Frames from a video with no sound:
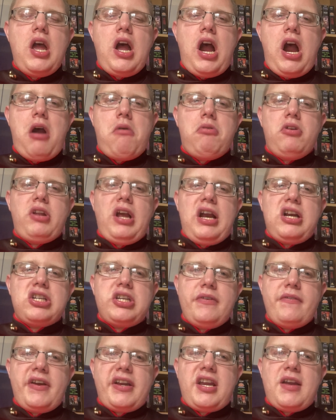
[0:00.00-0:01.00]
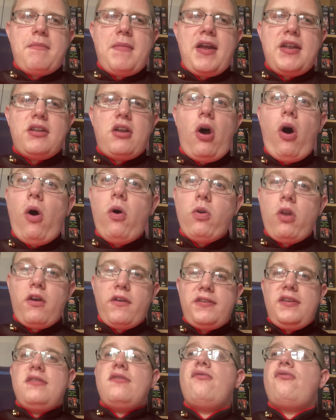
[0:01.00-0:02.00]
I would actually recommend the whole lot
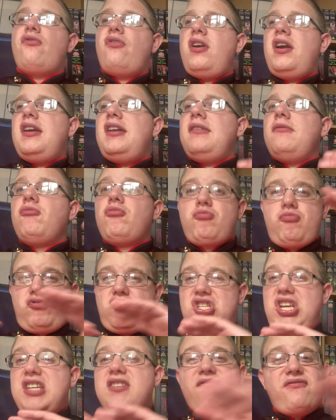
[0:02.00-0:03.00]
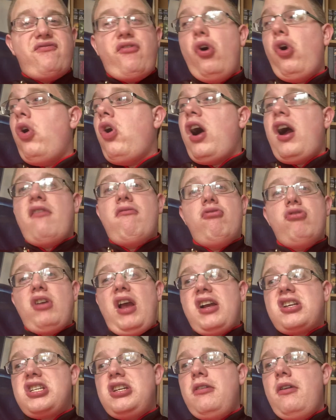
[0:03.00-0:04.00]
of season 3. Season 4, I would
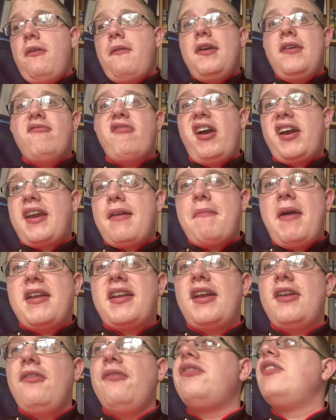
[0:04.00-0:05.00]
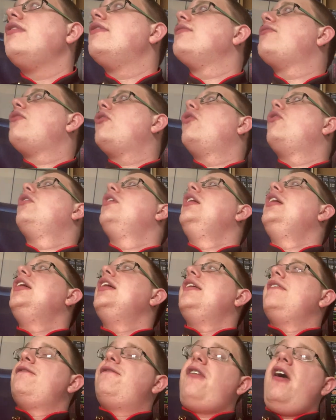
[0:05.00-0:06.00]
absolutely recommend. I love season 4.
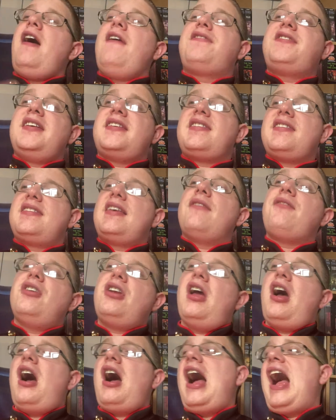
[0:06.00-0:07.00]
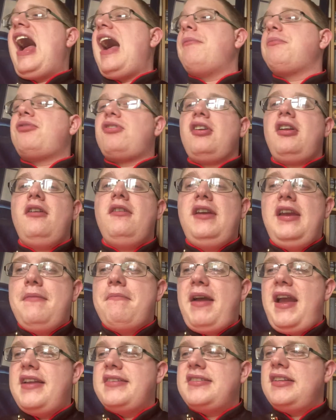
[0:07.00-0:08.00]
5, 6 and 7, absolutely
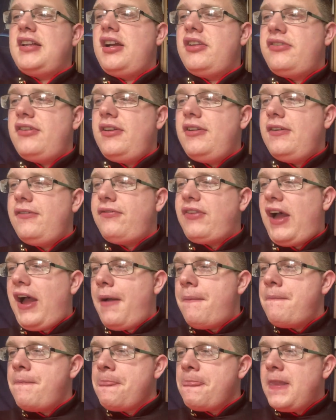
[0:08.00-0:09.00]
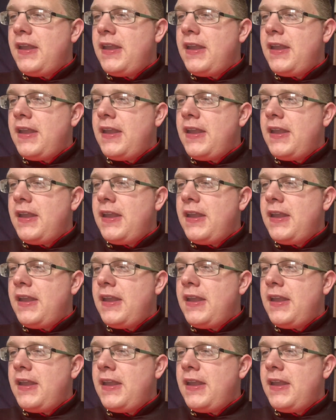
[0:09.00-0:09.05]
amazing. I do love that.